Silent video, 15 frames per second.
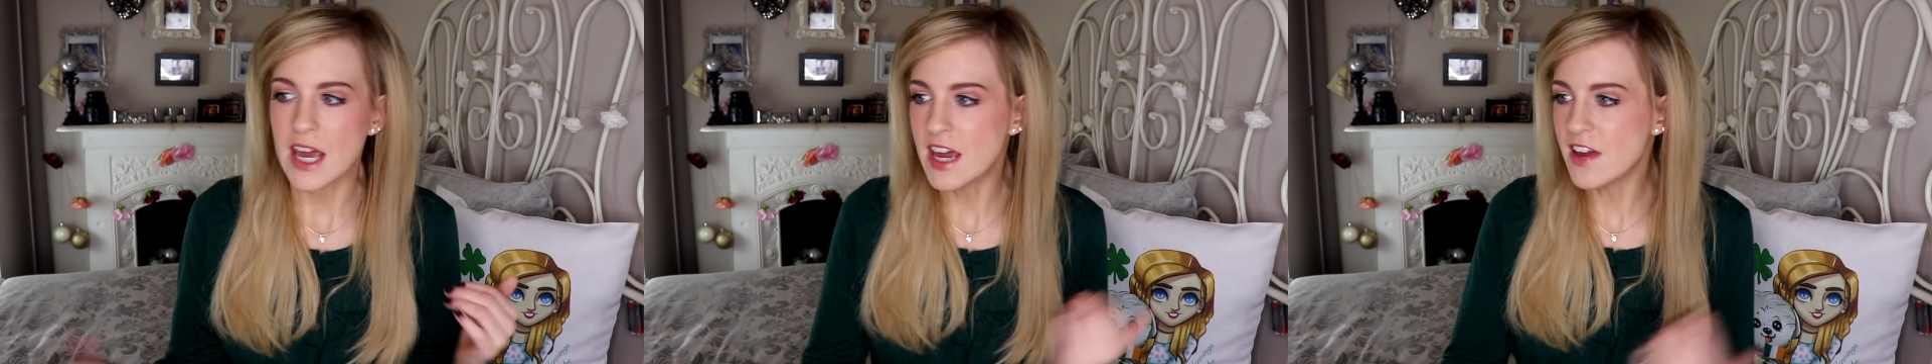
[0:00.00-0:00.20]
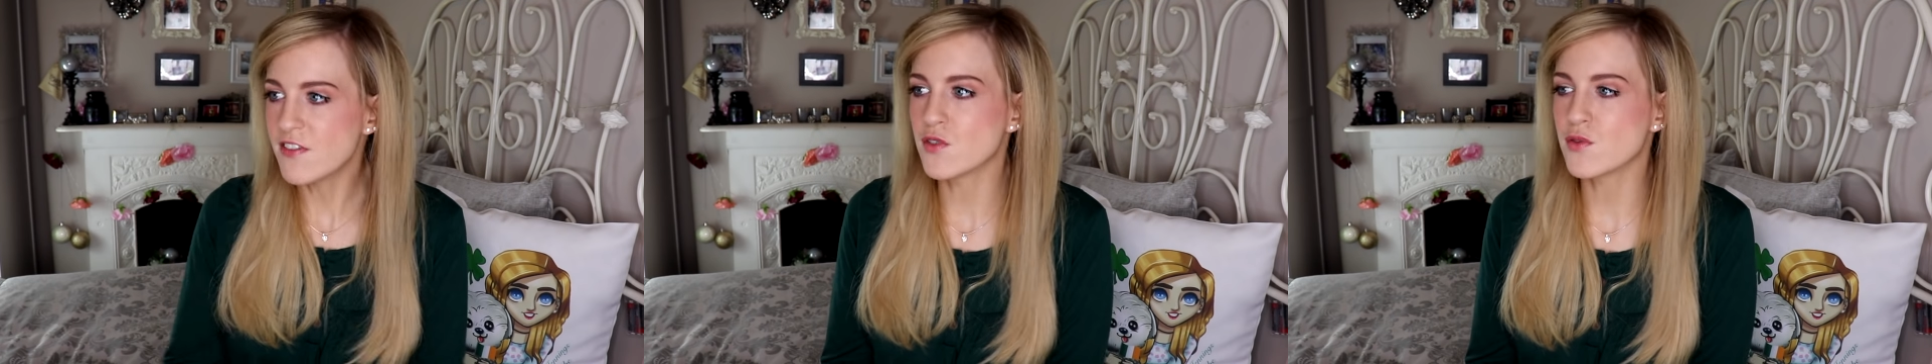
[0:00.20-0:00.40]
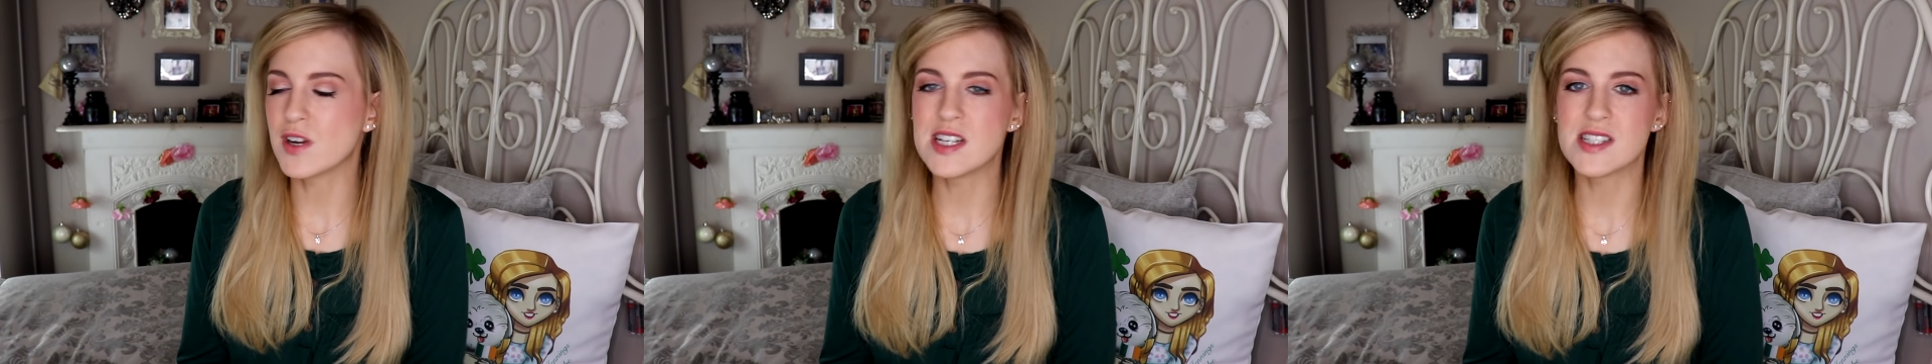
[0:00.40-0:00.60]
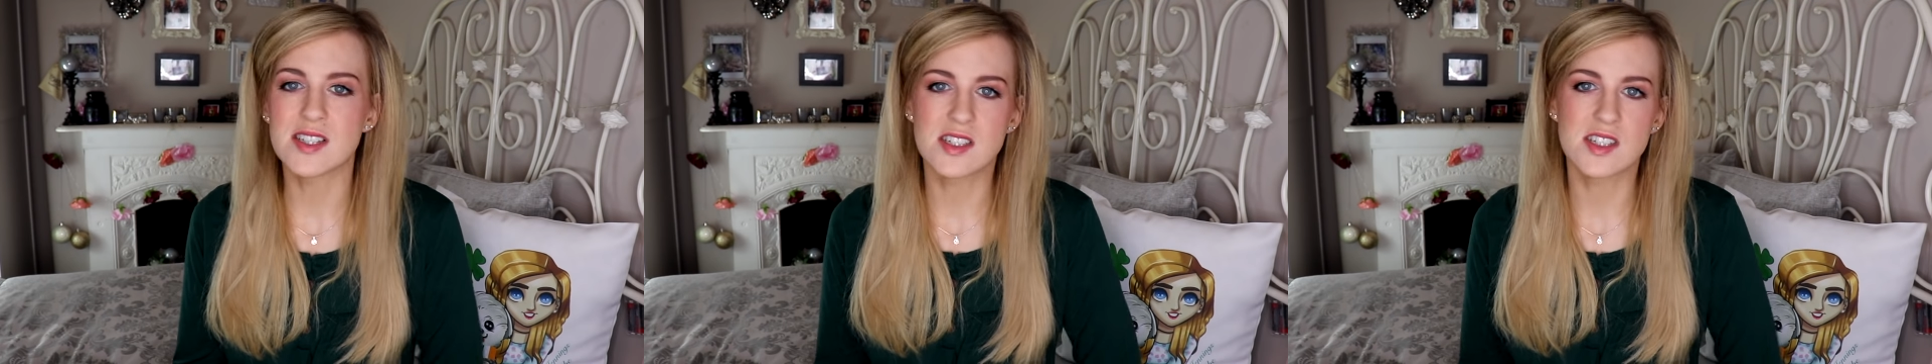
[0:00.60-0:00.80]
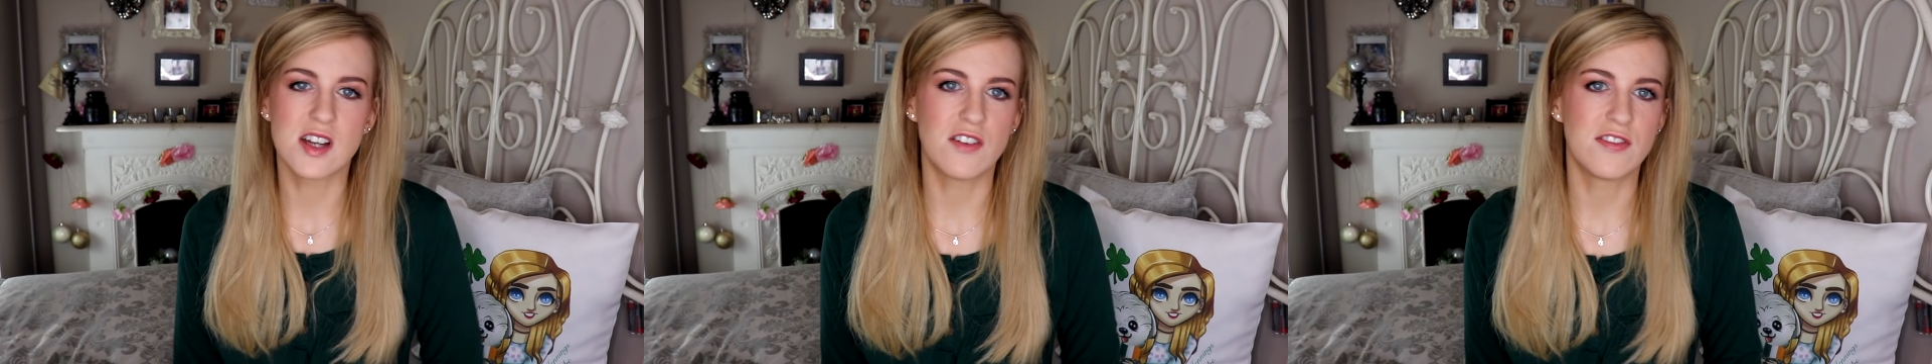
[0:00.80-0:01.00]
Even recent
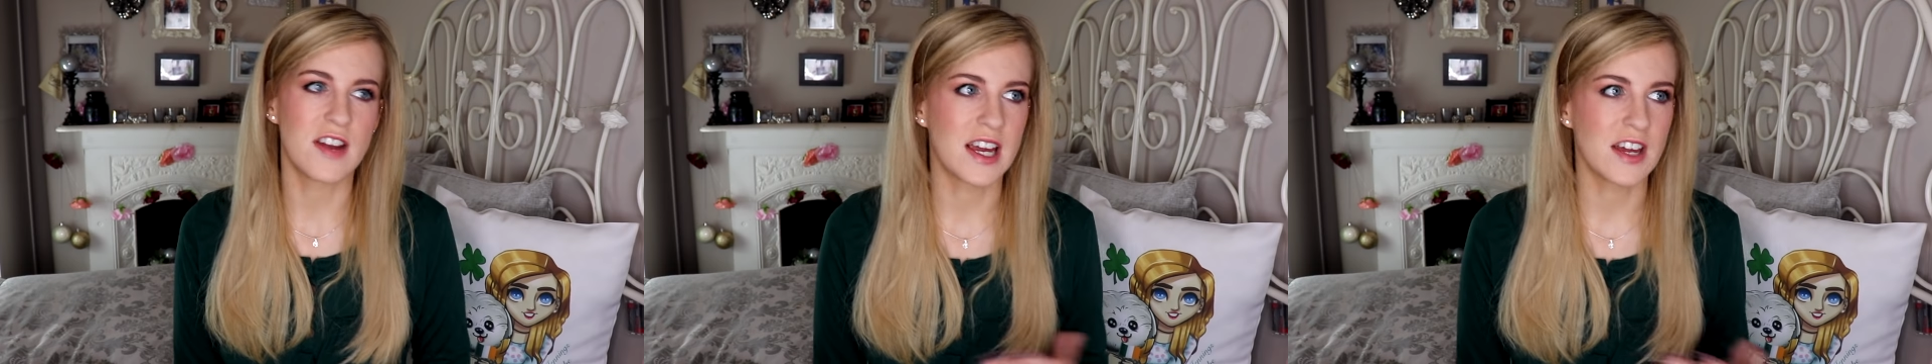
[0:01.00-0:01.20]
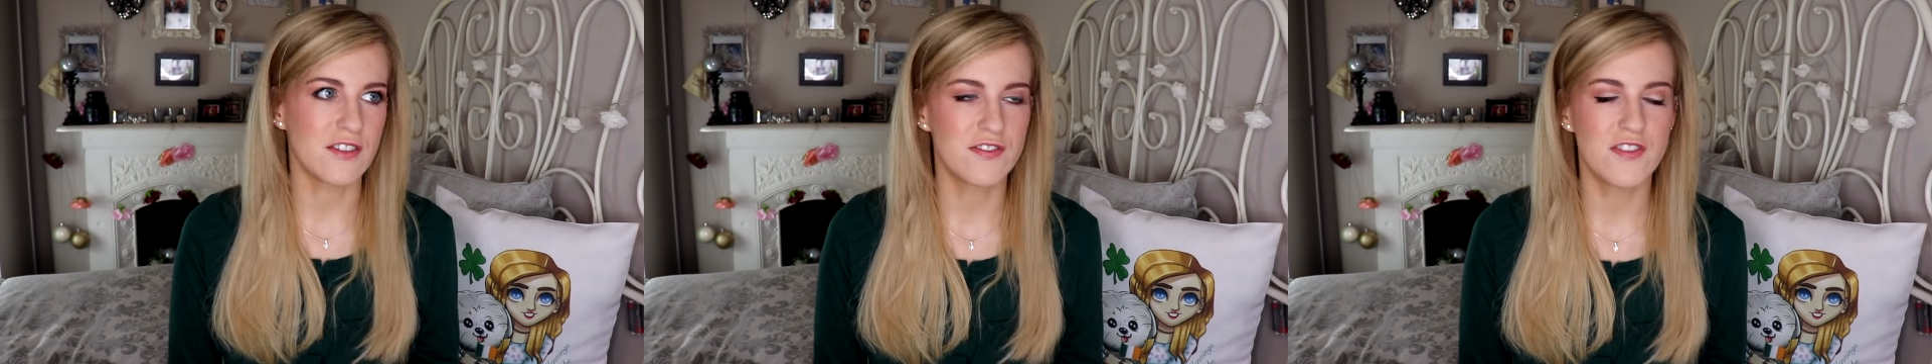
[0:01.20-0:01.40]
stuff like It